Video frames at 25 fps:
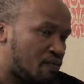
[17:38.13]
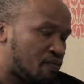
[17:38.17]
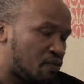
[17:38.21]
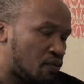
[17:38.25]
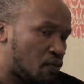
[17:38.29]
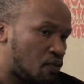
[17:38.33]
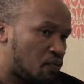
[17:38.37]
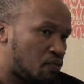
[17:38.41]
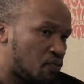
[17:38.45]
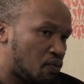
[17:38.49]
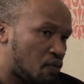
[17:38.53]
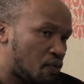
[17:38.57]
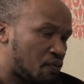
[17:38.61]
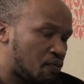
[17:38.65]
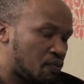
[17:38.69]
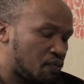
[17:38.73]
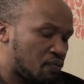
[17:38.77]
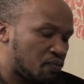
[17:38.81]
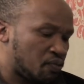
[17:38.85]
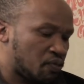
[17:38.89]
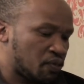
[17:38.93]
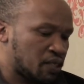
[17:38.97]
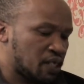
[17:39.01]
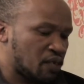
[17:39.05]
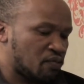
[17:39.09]

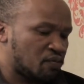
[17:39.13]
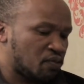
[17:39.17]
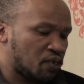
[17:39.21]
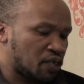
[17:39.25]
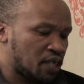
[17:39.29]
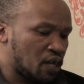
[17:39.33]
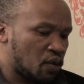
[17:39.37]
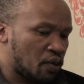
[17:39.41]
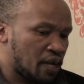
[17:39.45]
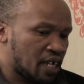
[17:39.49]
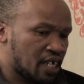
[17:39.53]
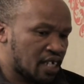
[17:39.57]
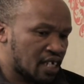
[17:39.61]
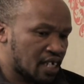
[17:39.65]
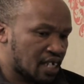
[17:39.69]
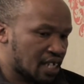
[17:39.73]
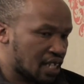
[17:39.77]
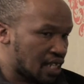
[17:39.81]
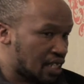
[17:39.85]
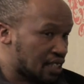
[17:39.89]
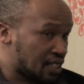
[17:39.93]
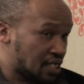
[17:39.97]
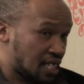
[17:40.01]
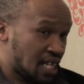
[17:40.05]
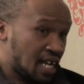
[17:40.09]
the working
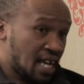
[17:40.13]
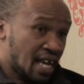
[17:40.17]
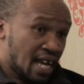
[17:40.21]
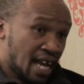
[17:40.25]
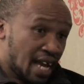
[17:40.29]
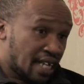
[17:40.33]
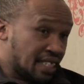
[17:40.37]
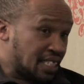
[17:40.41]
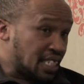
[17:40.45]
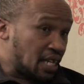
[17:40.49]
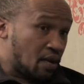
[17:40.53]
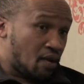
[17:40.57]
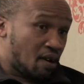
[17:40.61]
class. And